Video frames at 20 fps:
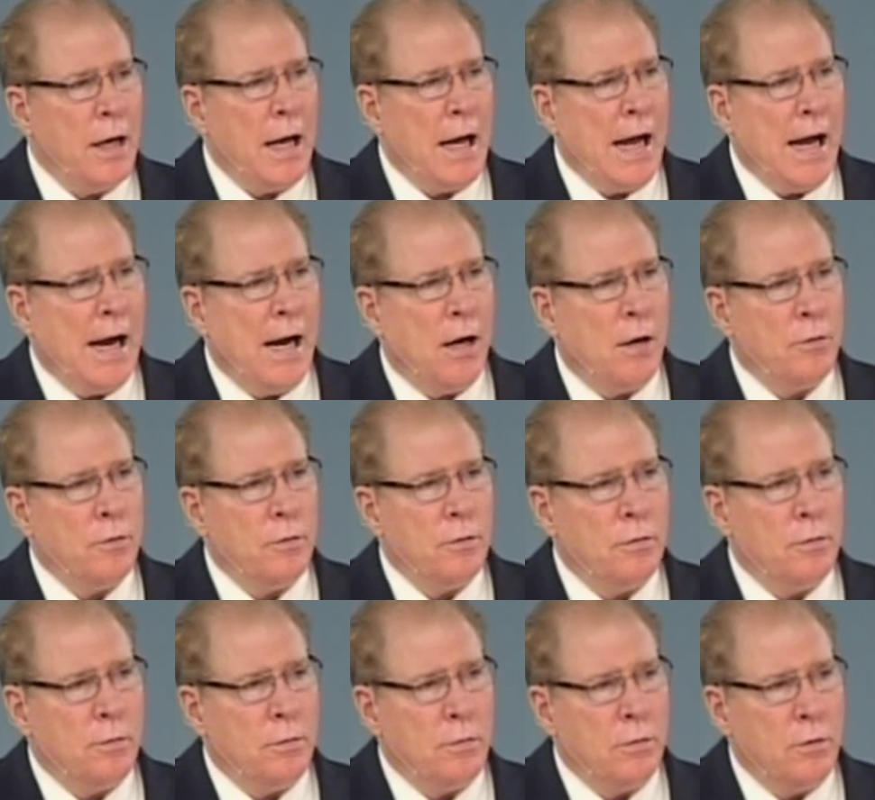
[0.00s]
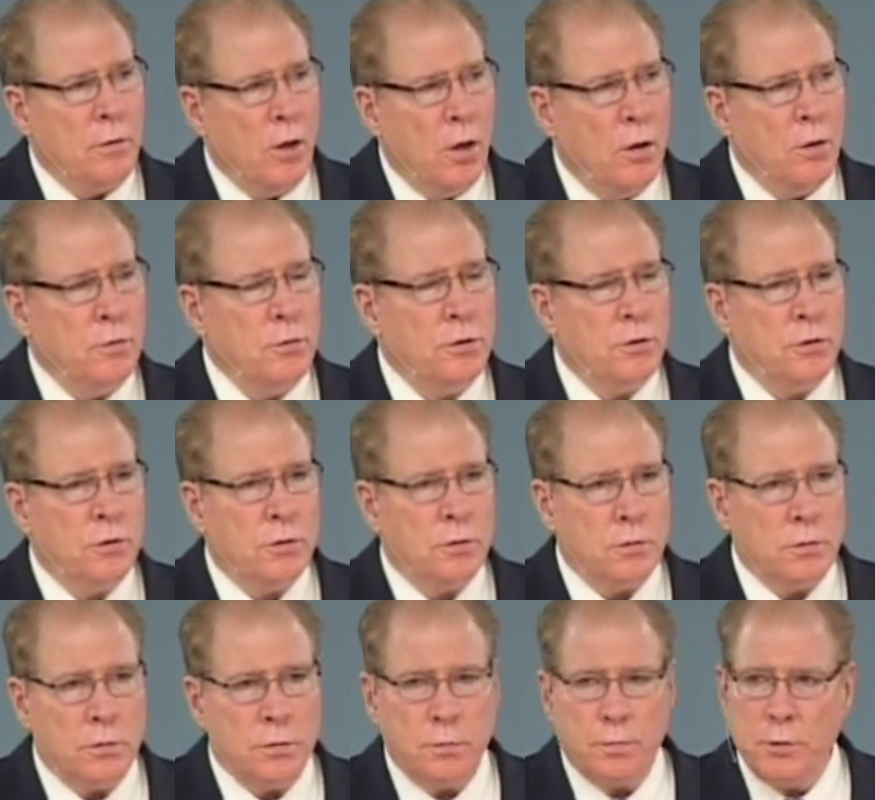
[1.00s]
how those
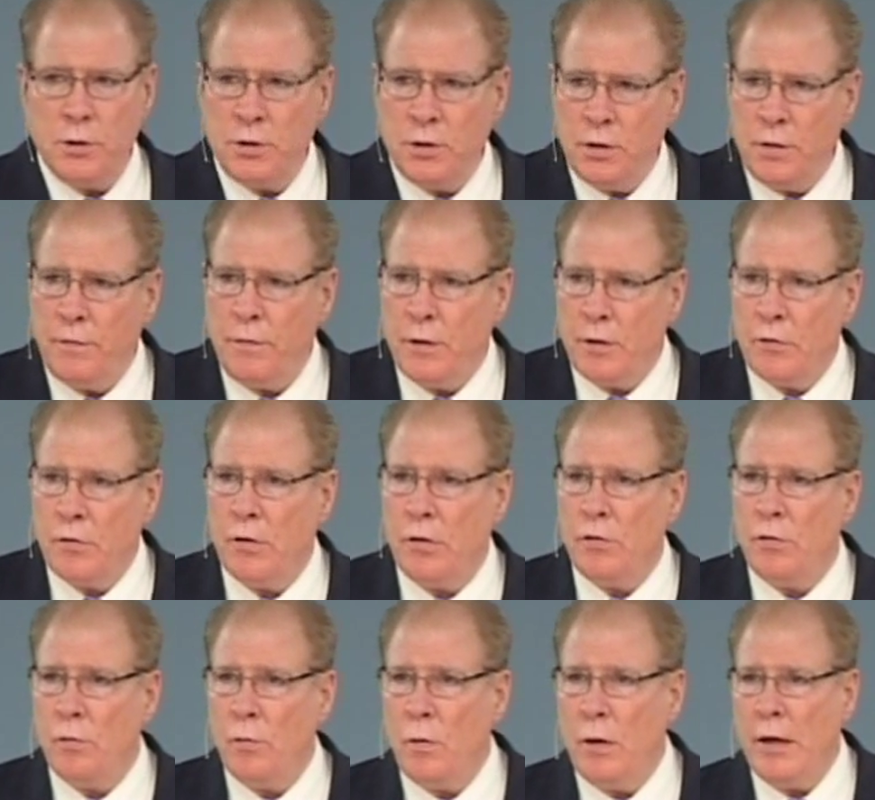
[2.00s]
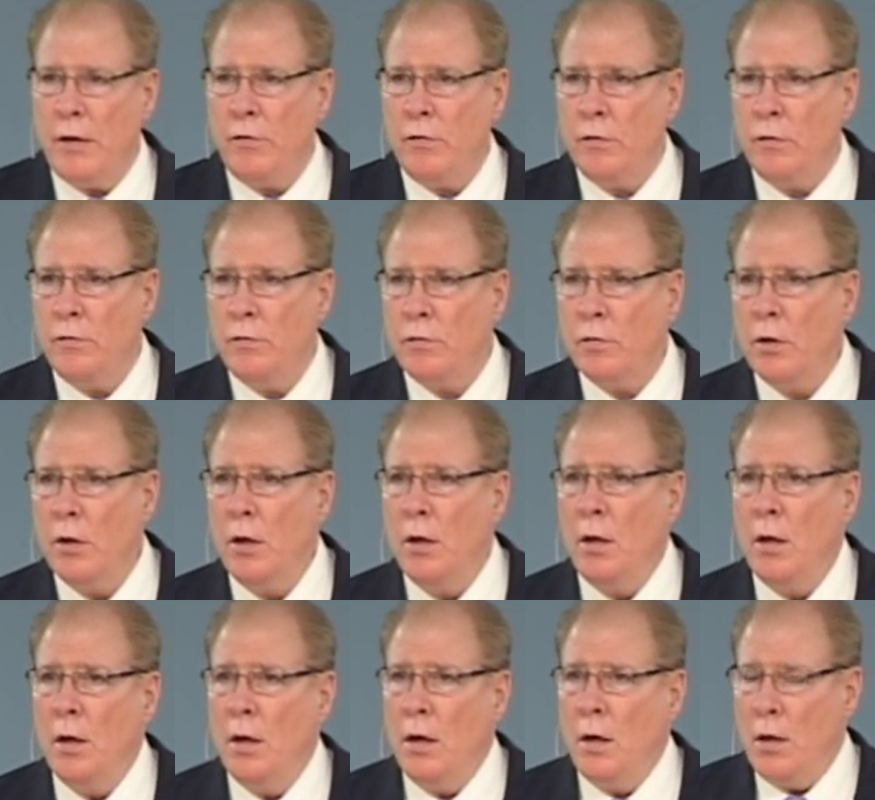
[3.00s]
specific situations
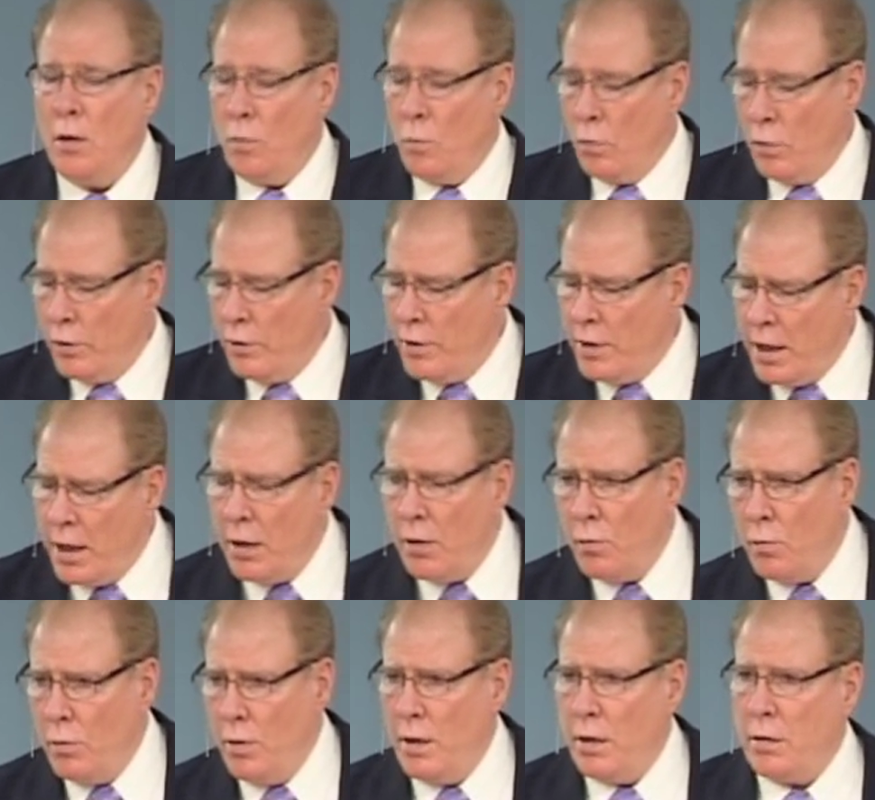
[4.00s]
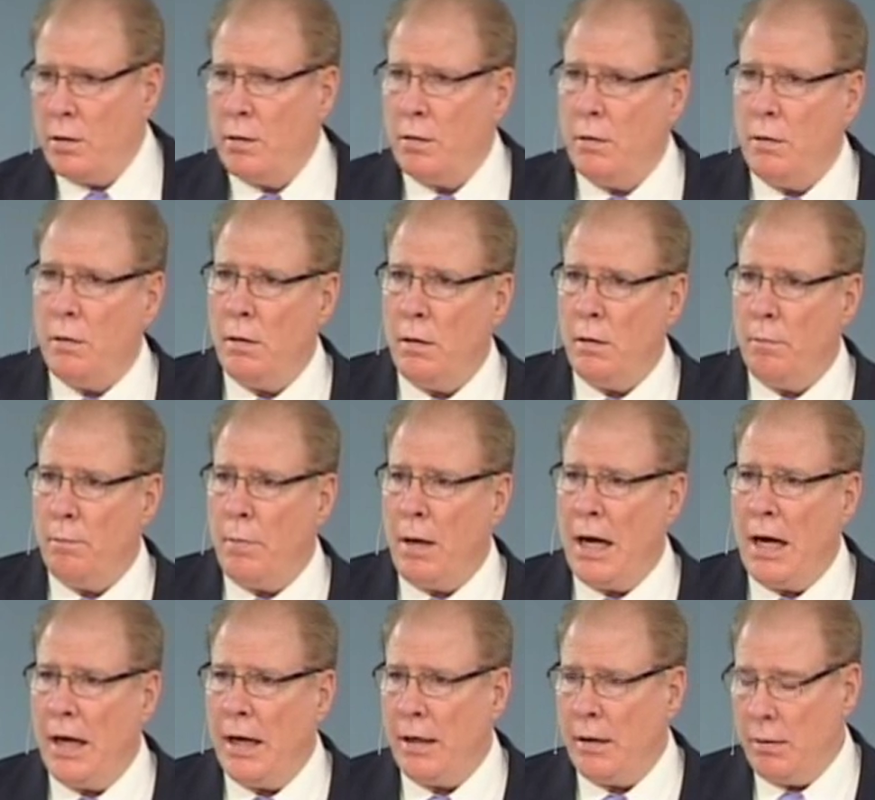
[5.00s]
were dealt with
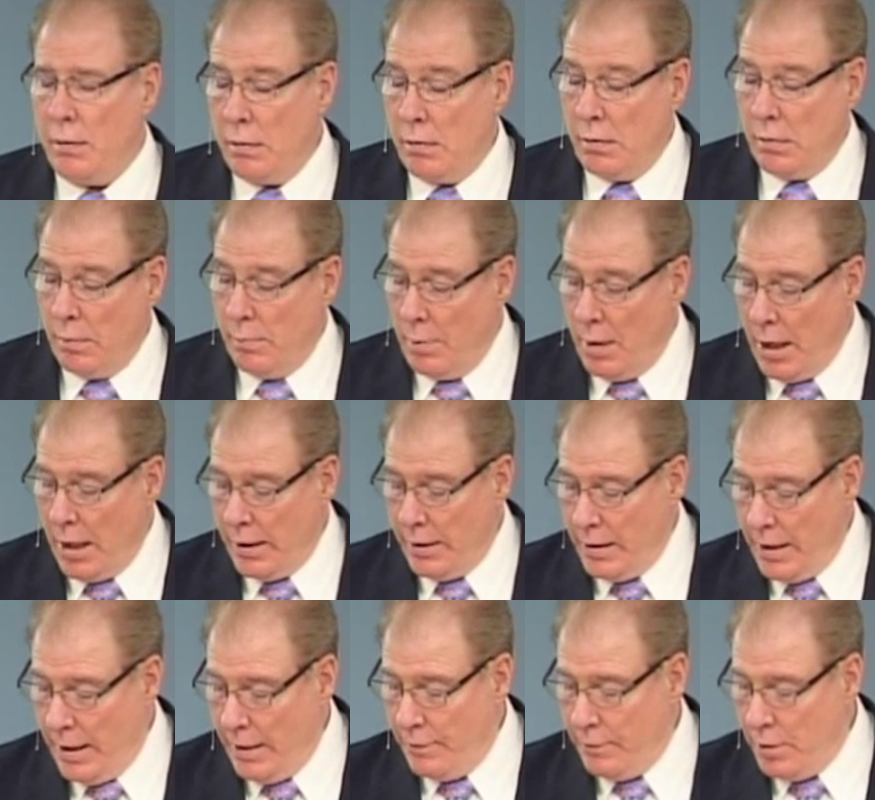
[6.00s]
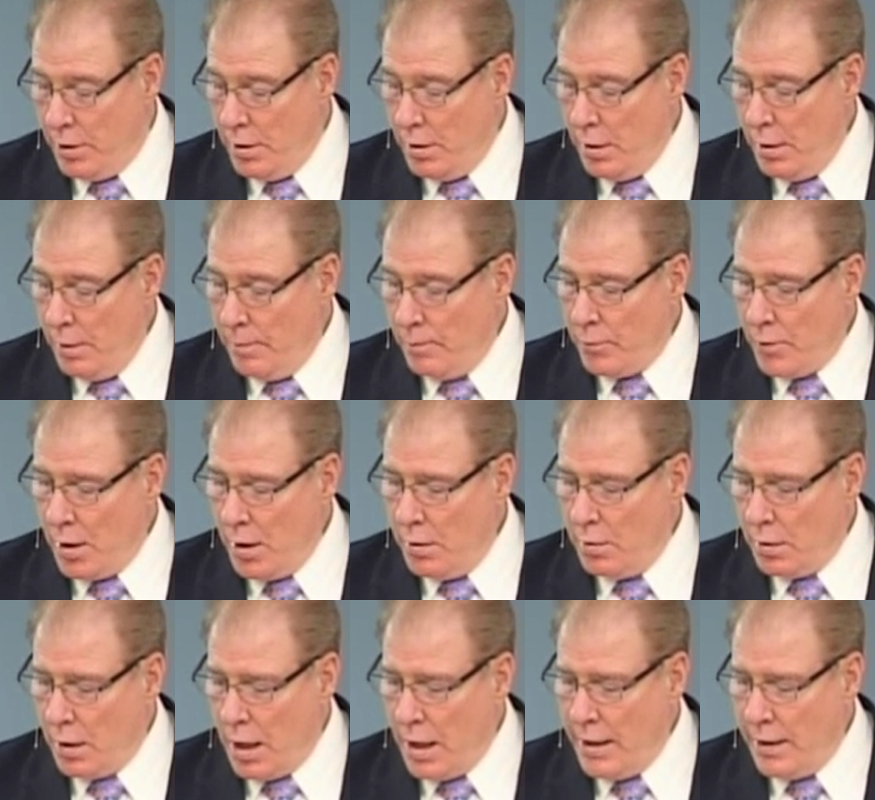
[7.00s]
by by David in
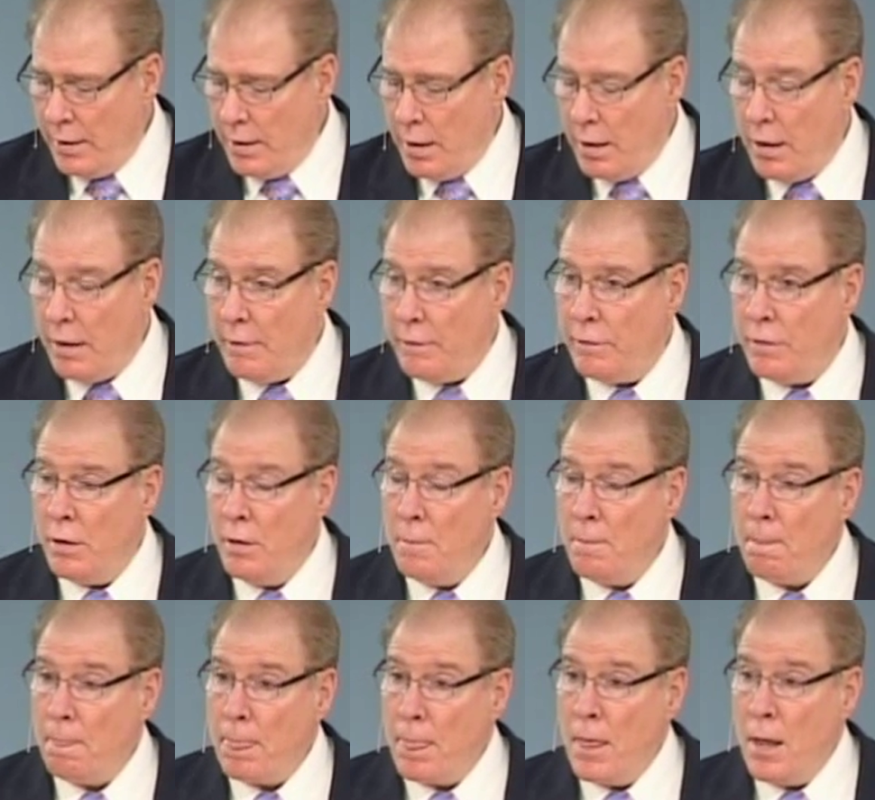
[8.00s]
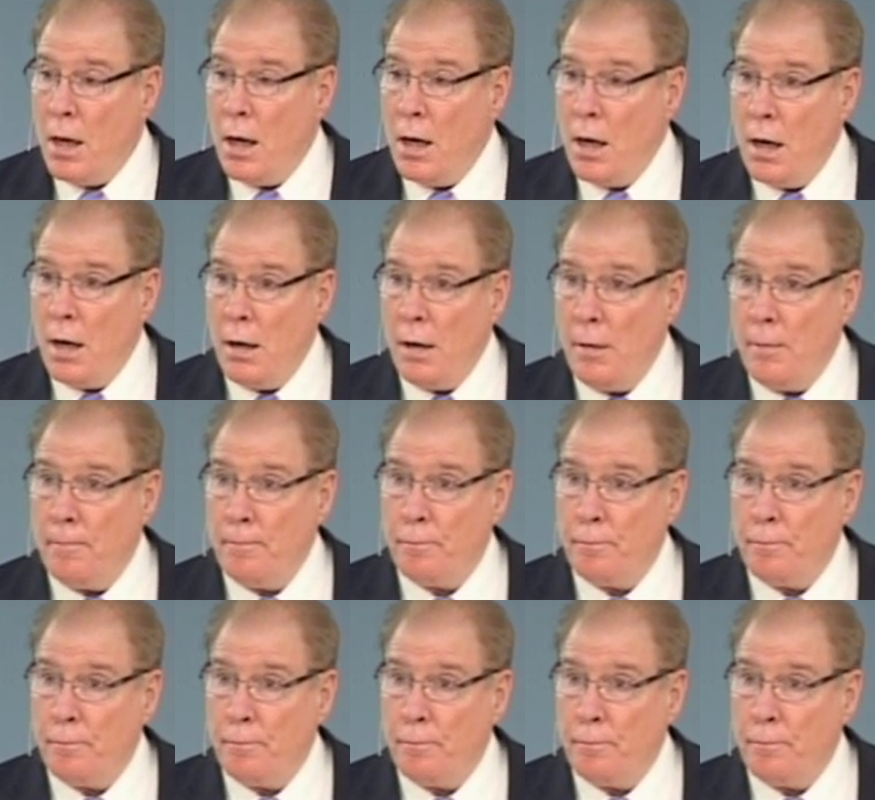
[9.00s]
light of um,